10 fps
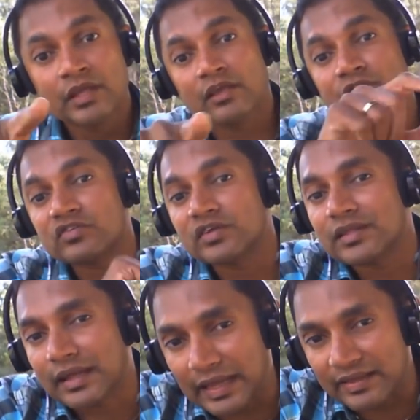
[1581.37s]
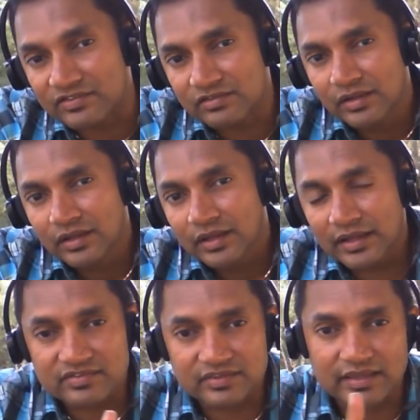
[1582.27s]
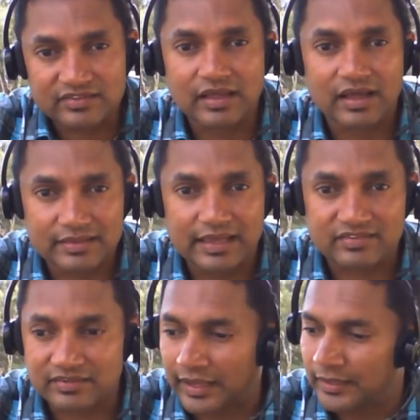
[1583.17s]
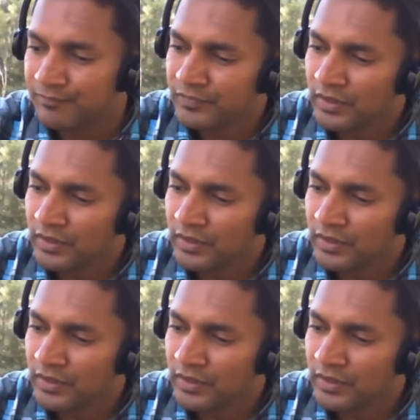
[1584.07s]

If you see the case in CSR, they are saying